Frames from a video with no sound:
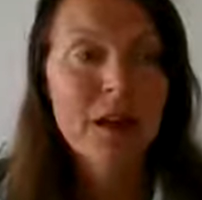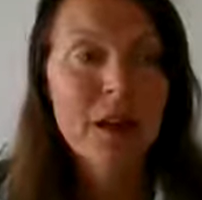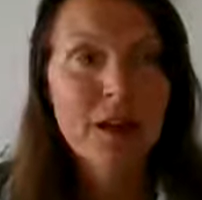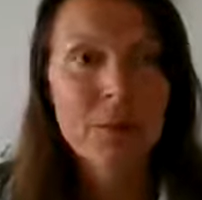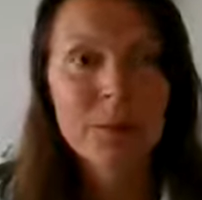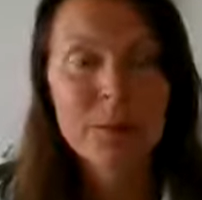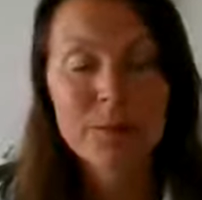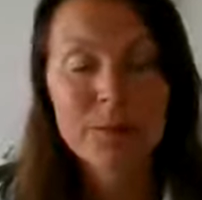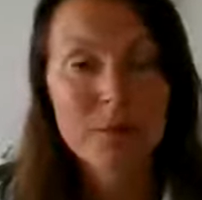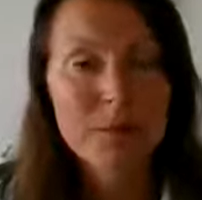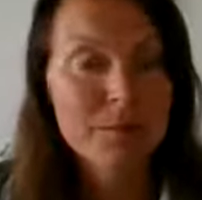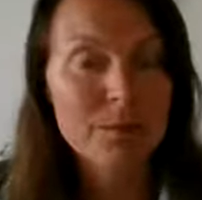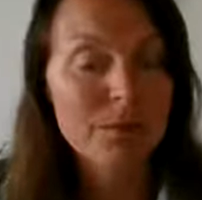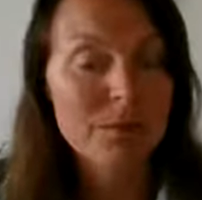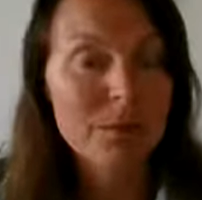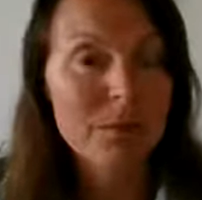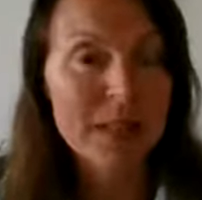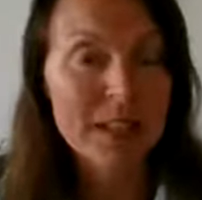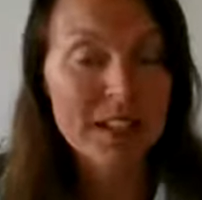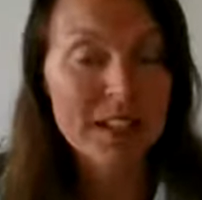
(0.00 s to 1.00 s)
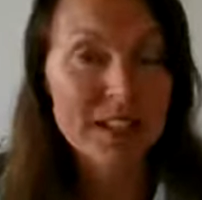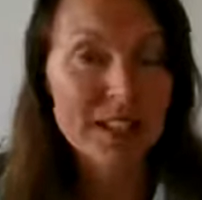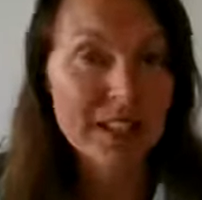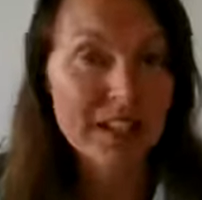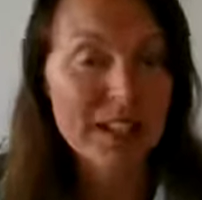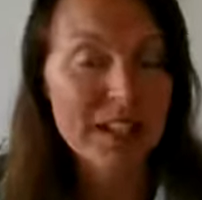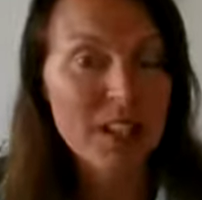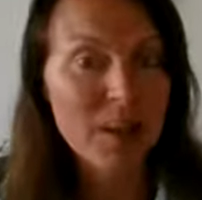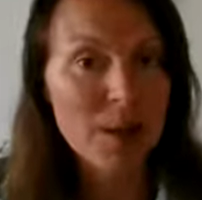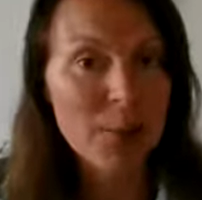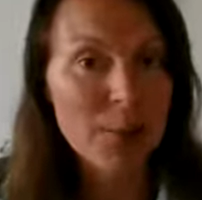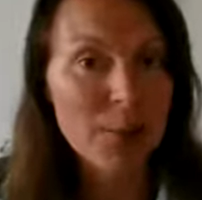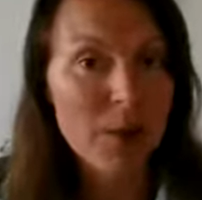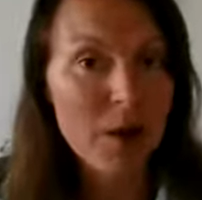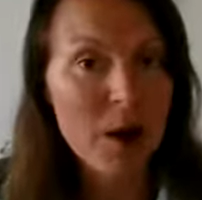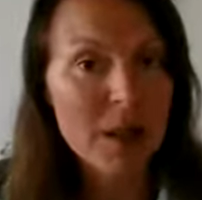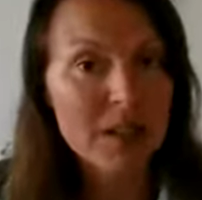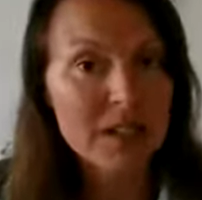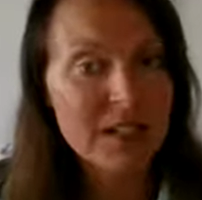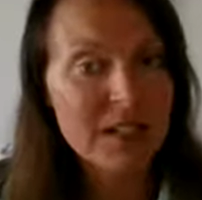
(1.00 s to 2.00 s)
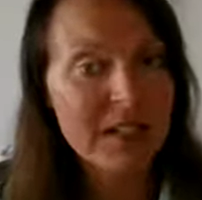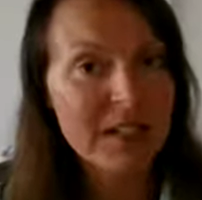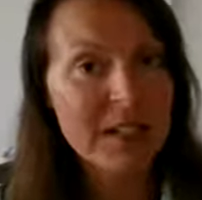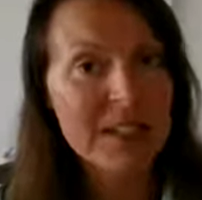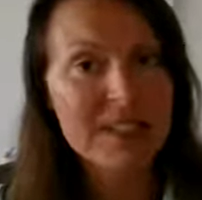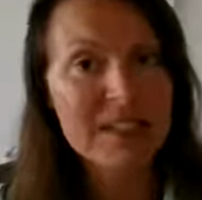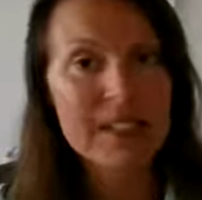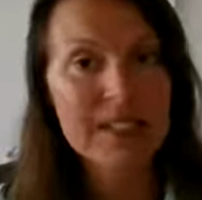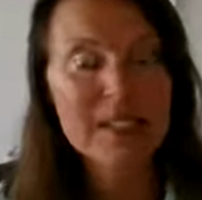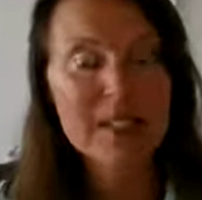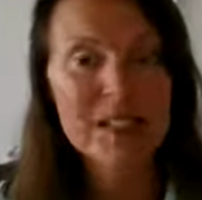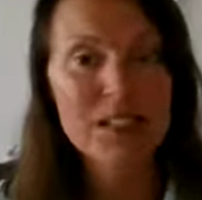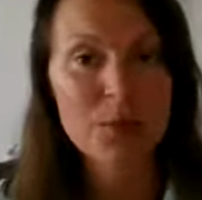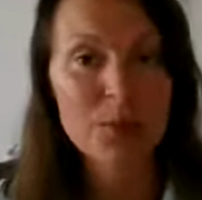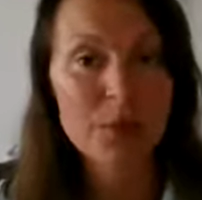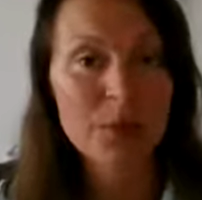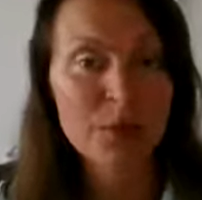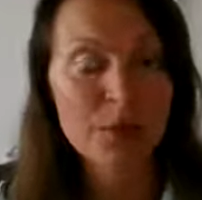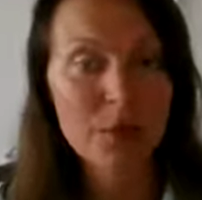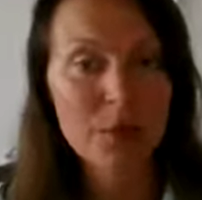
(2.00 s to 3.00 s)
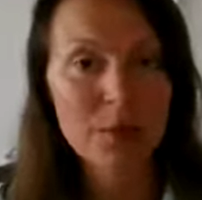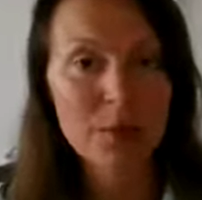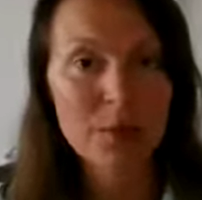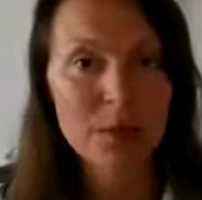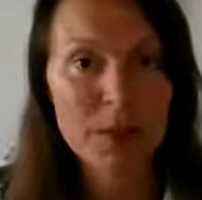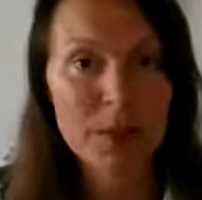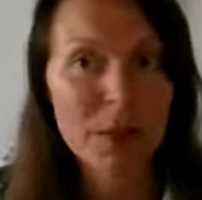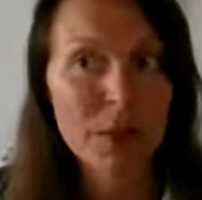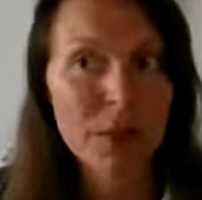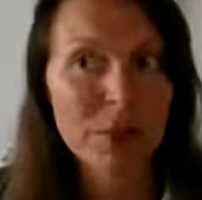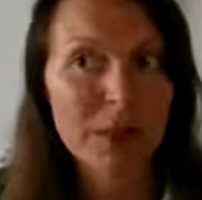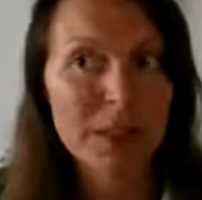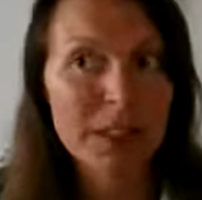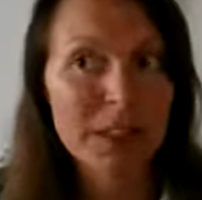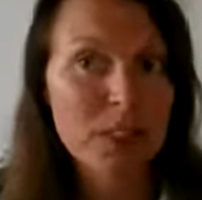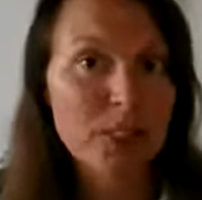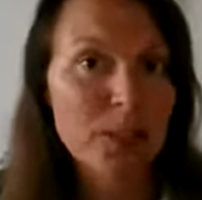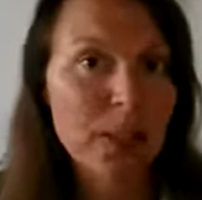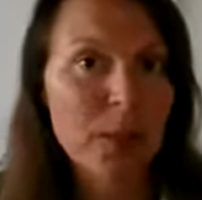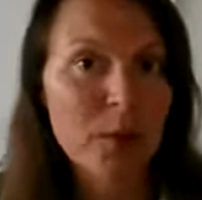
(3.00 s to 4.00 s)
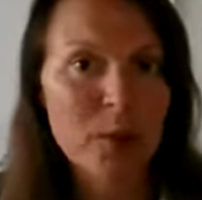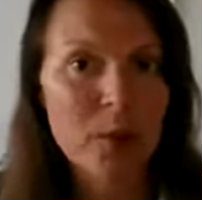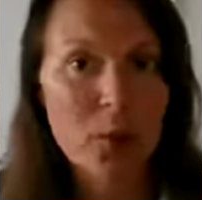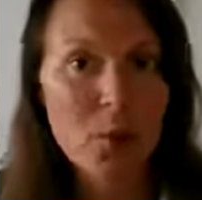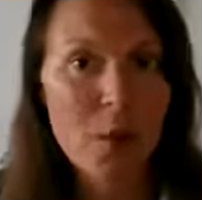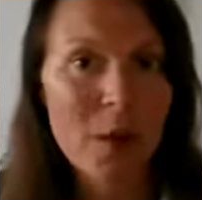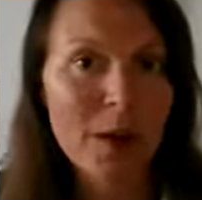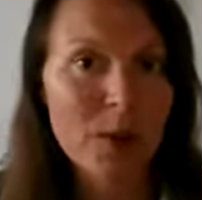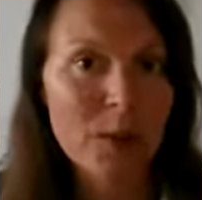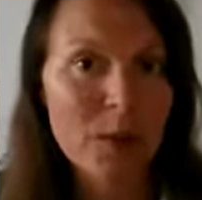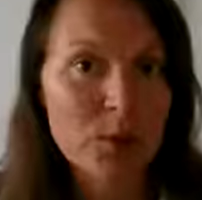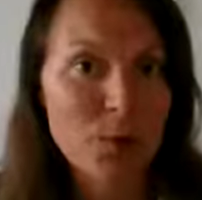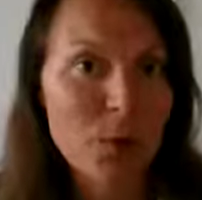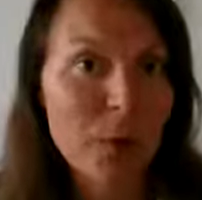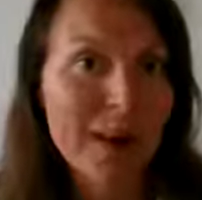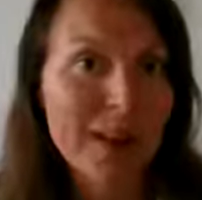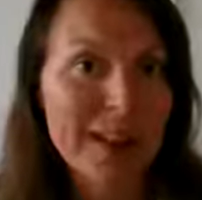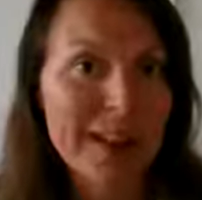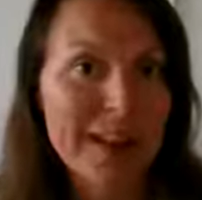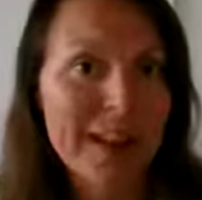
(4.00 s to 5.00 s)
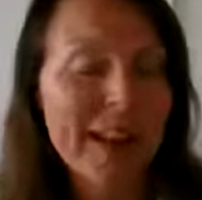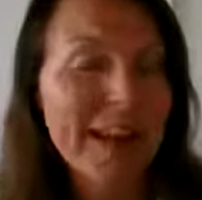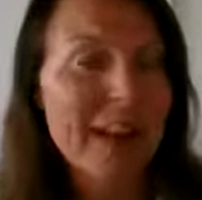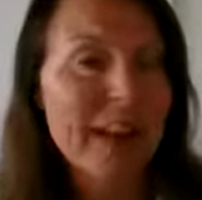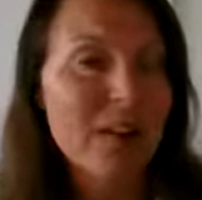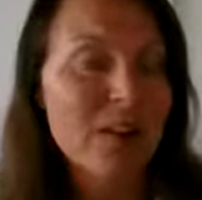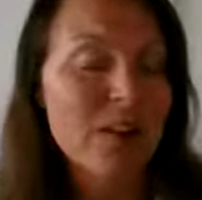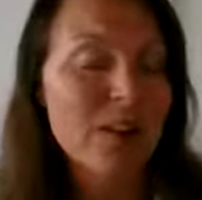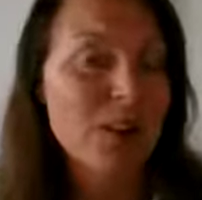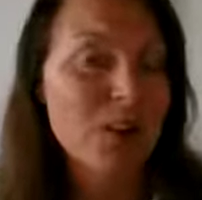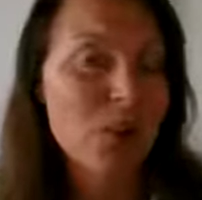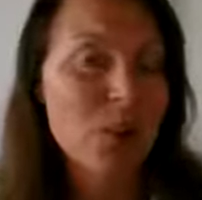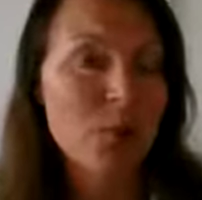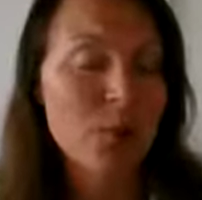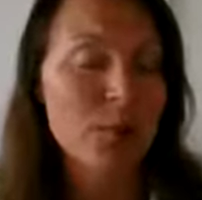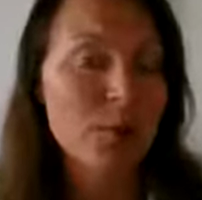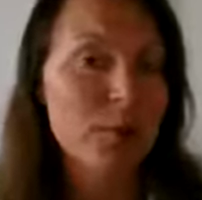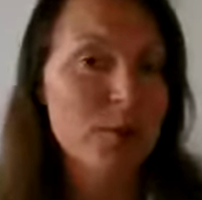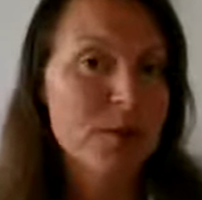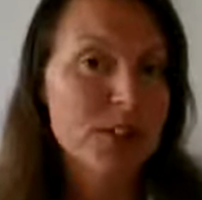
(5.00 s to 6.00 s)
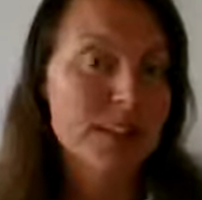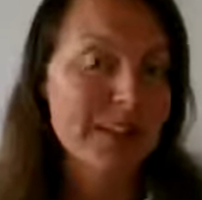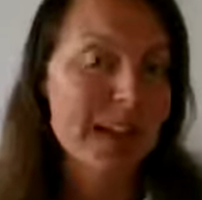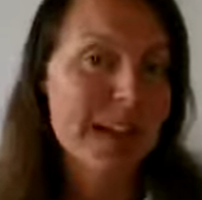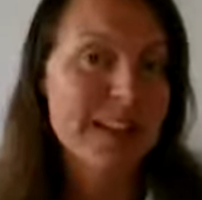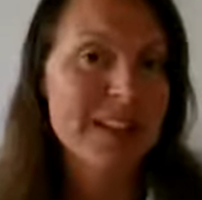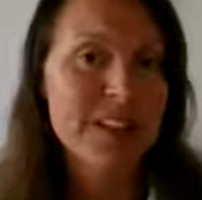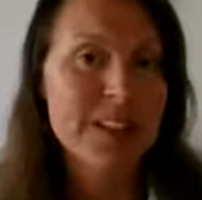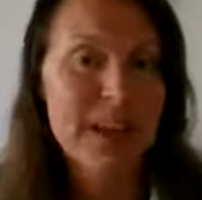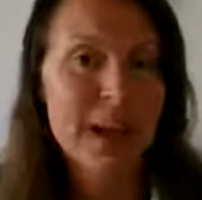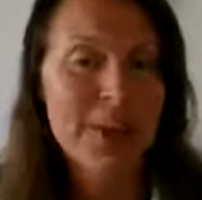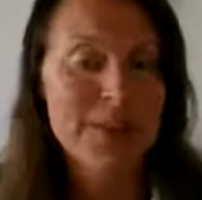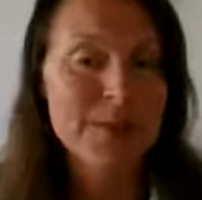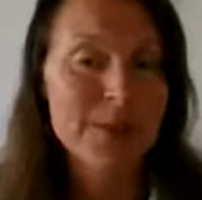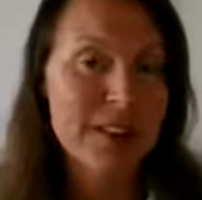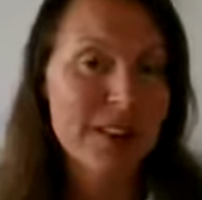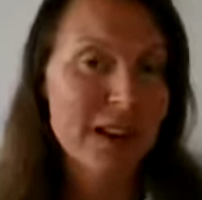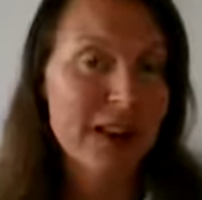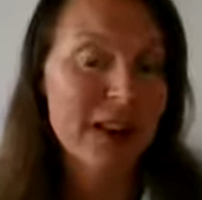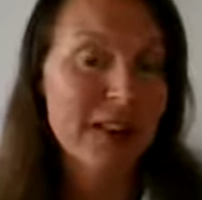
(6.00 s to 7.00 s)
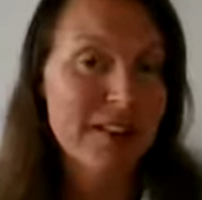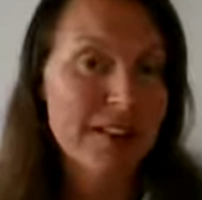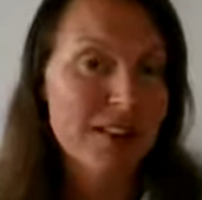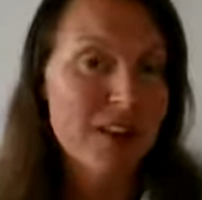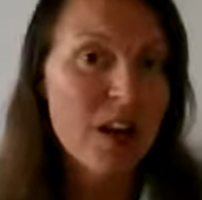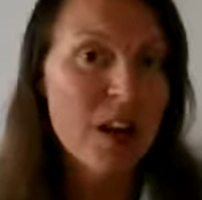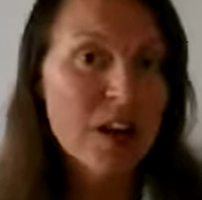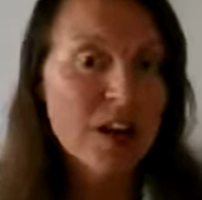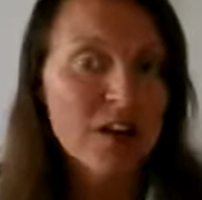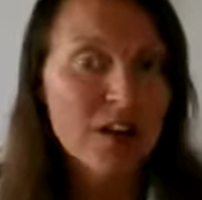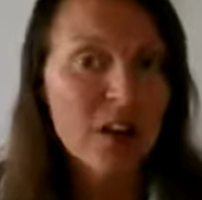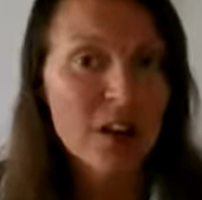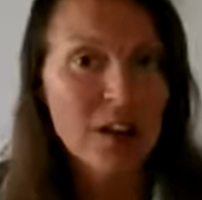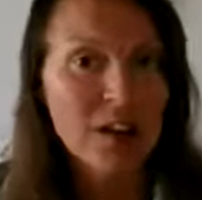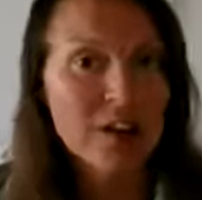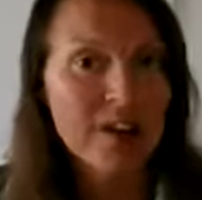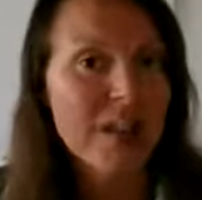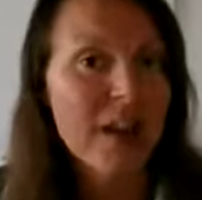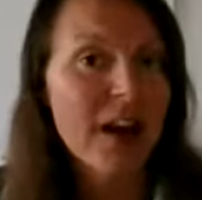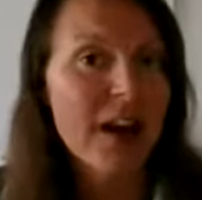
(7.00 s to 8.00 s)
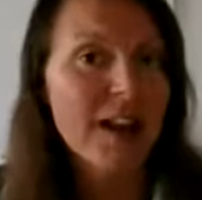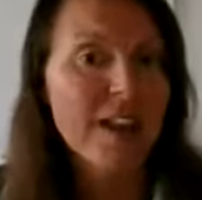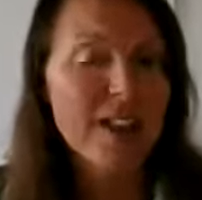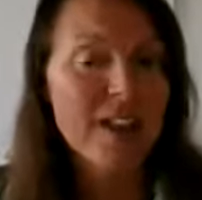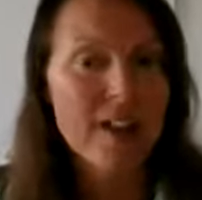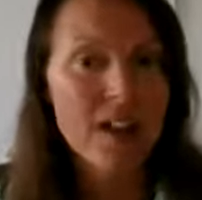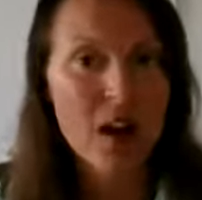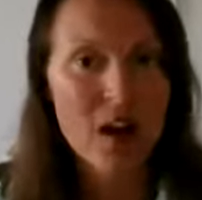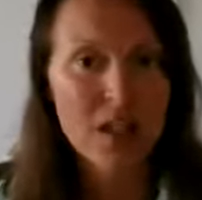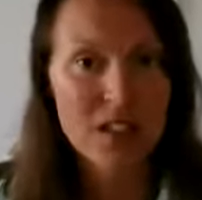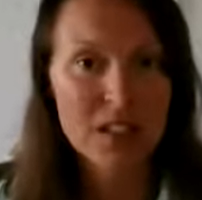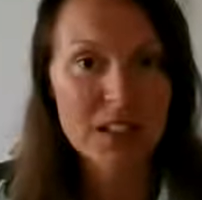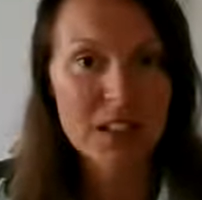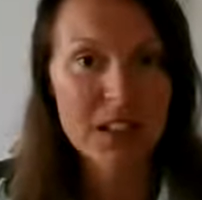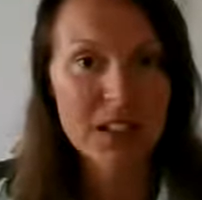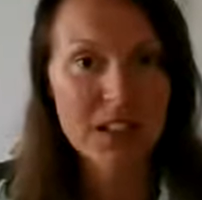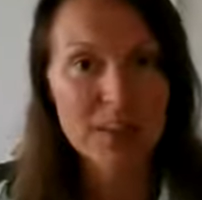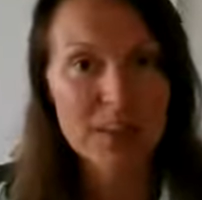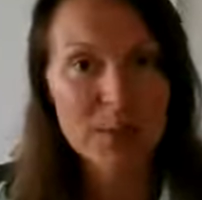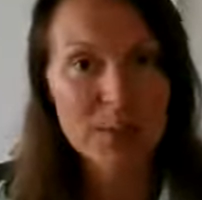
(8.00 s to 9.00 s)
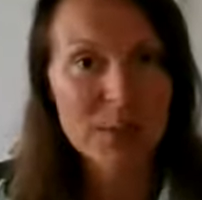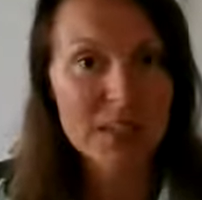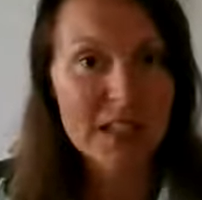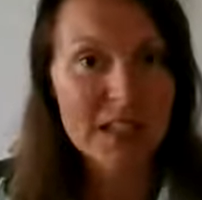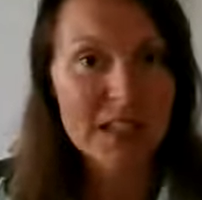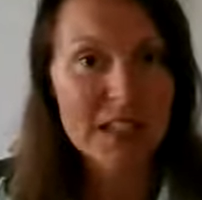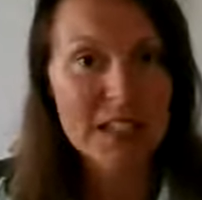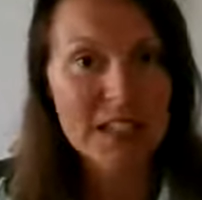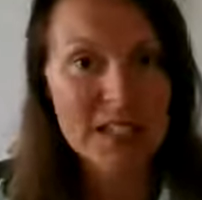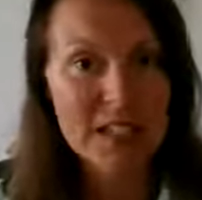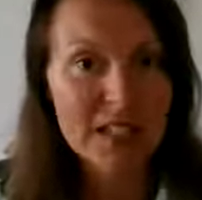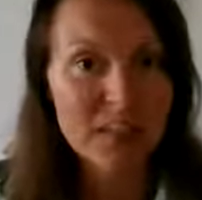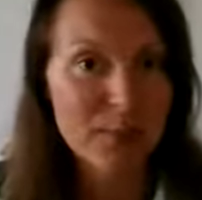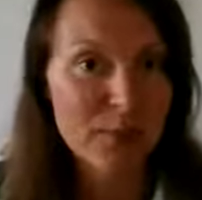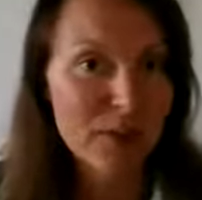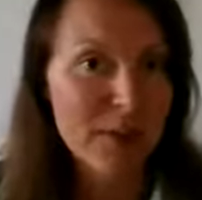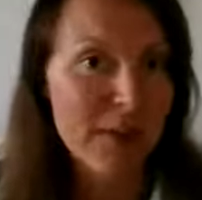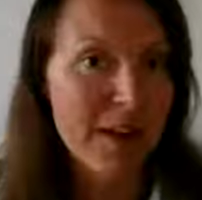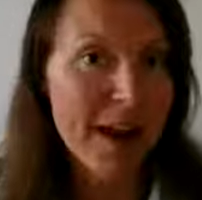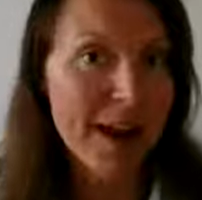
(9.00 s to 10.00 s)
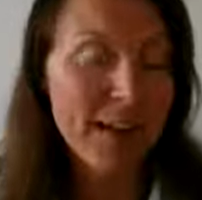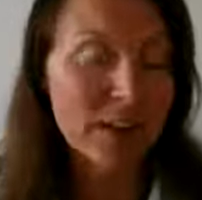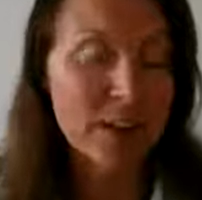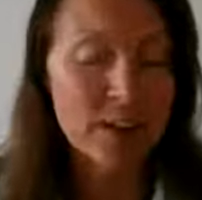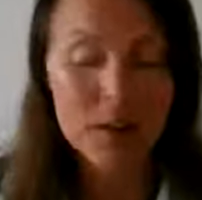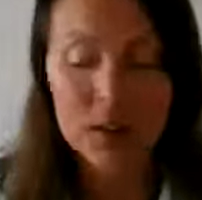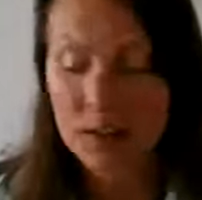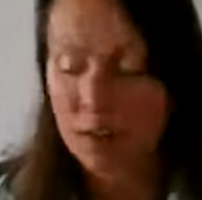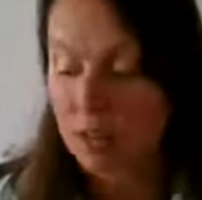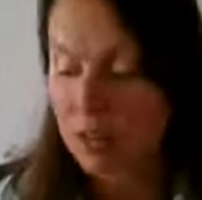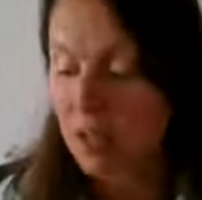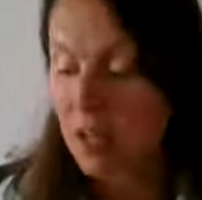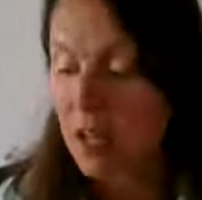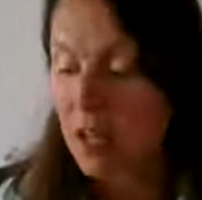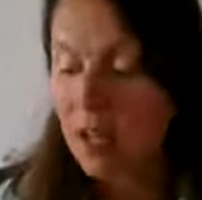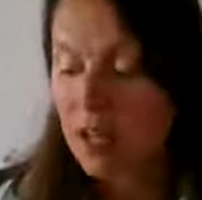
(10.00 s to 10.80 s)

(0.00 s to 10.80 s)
uh, things that kill peroxidases, which are you know bleaching with white, which whiten hair, so it produces enzymes that kind of nullify these oxidative species, these free radicals.